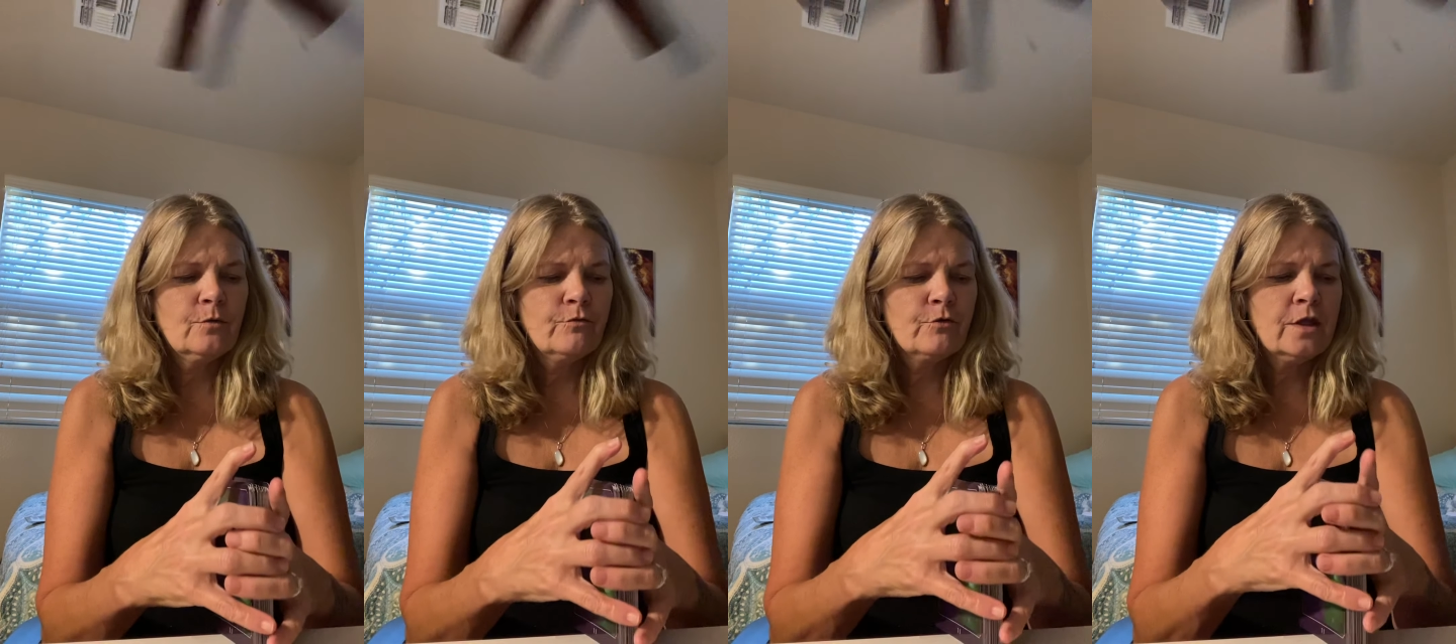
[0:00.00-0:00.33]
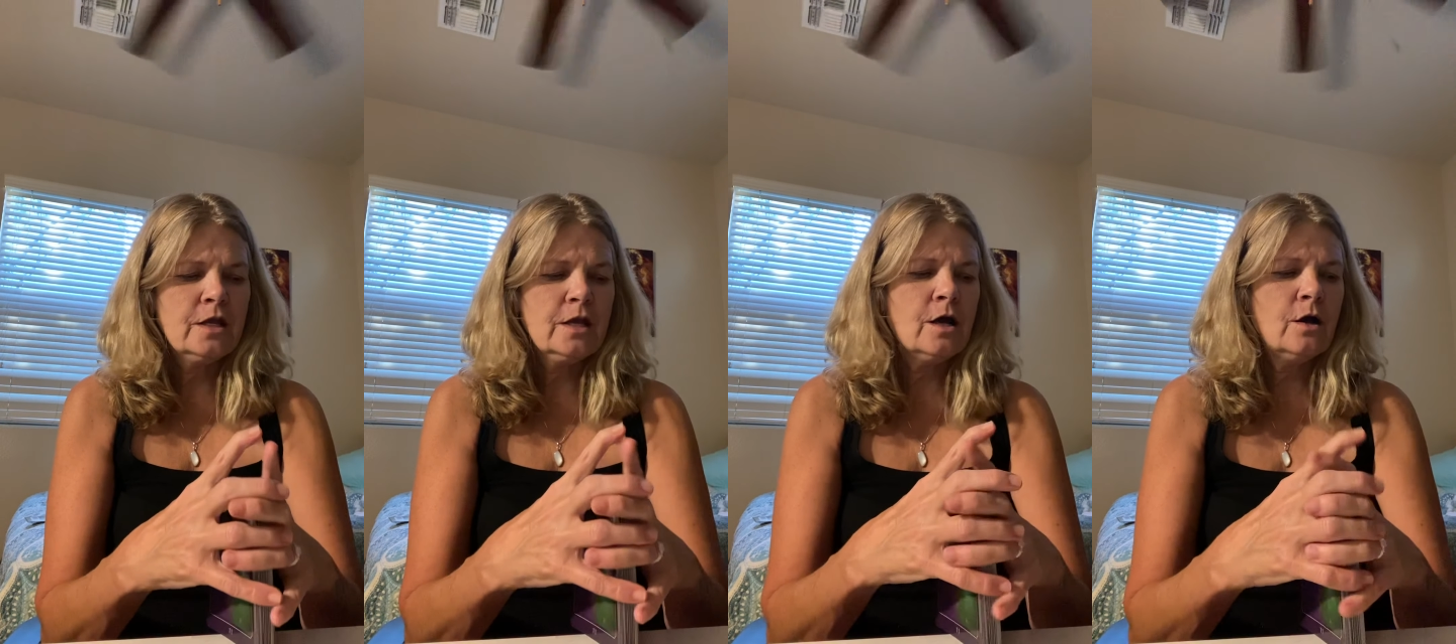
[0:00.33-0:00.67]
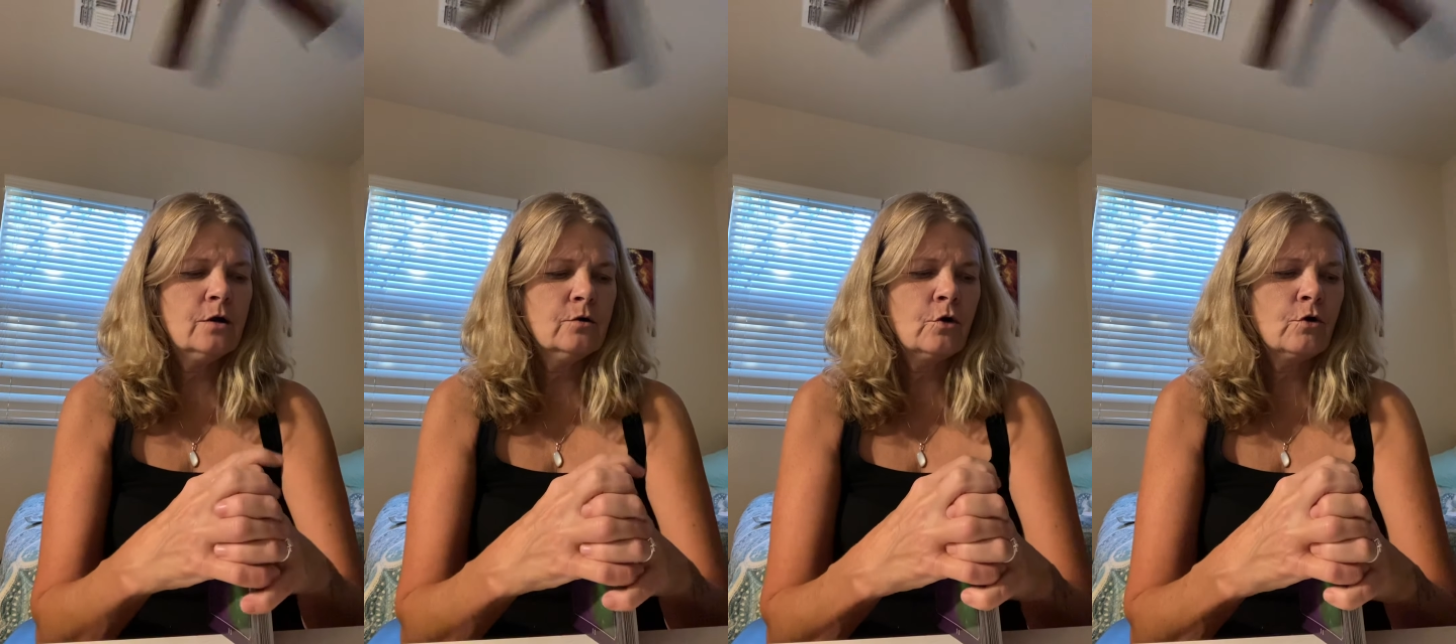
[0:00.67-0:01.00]
for the uh,
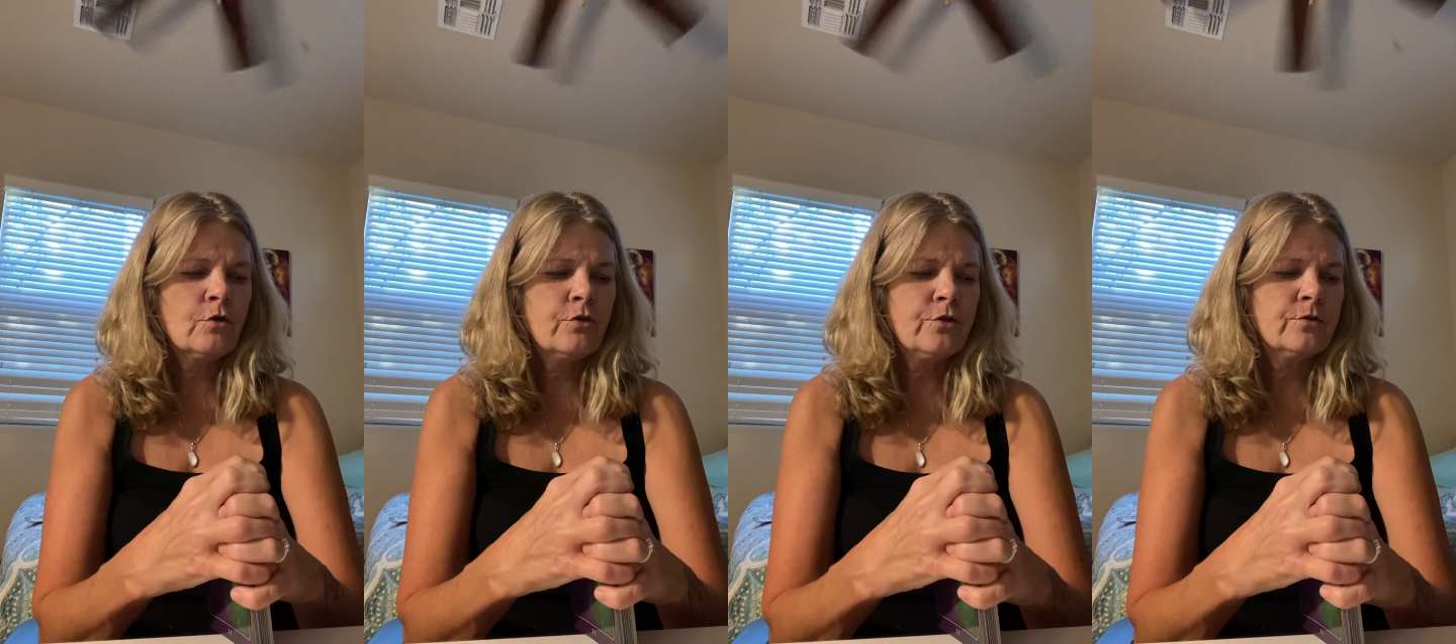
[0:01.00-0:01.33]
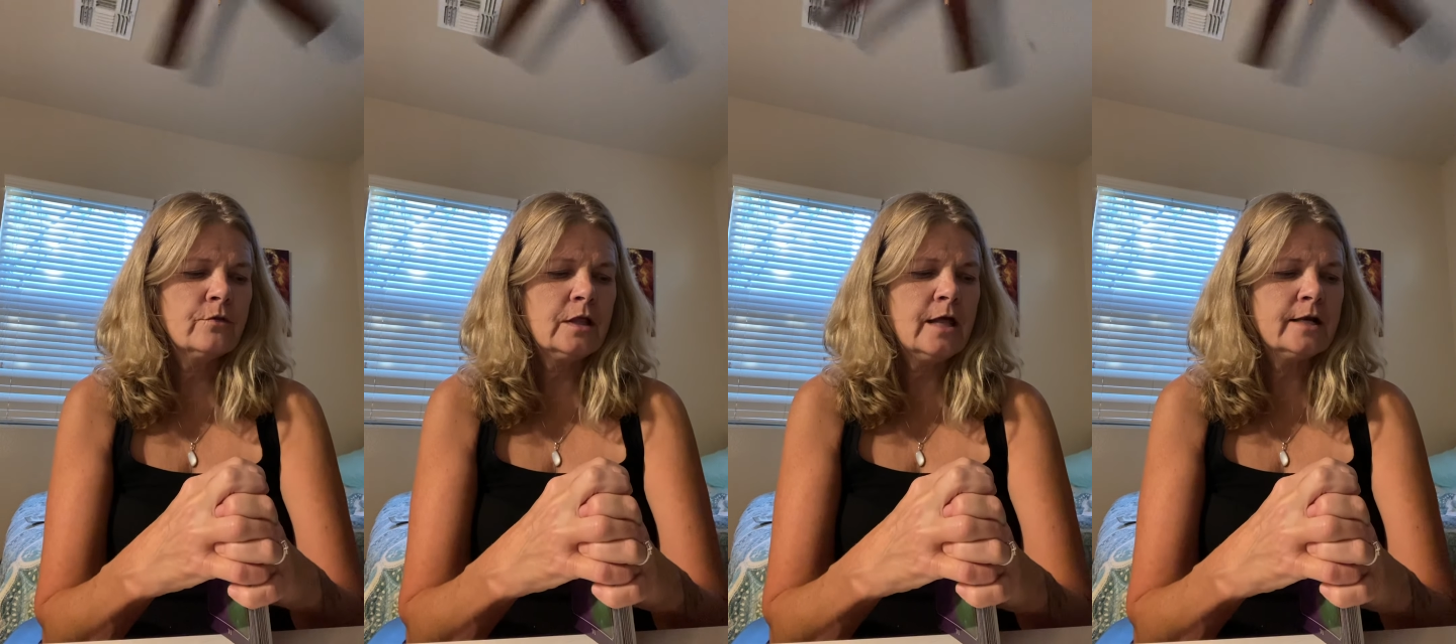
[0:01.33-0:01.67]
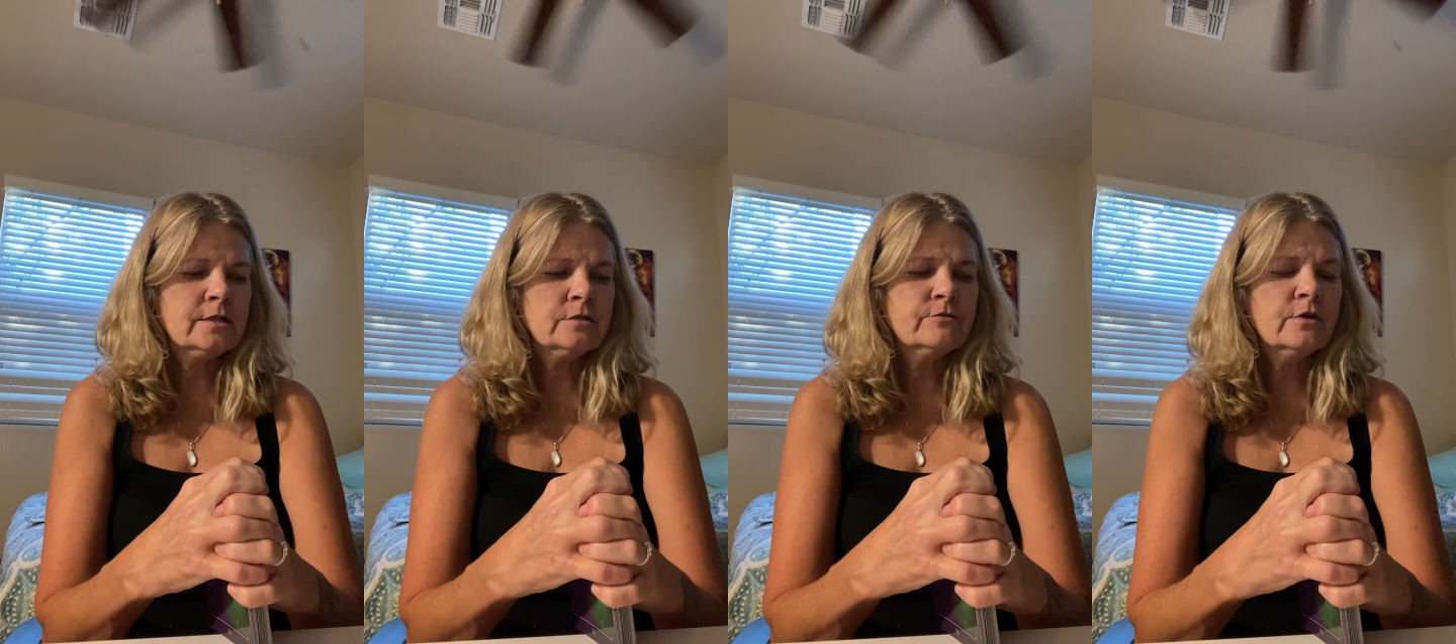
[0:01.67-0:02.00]
Earth, the
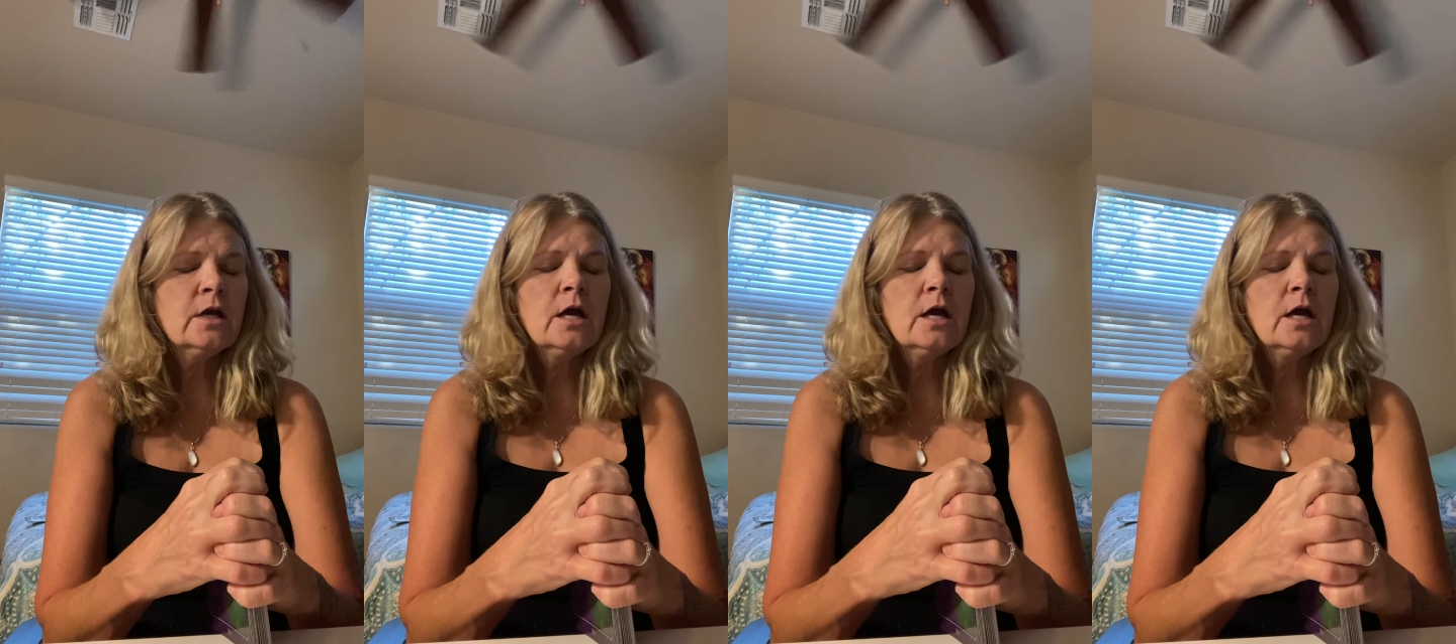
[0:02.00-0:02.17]
collective.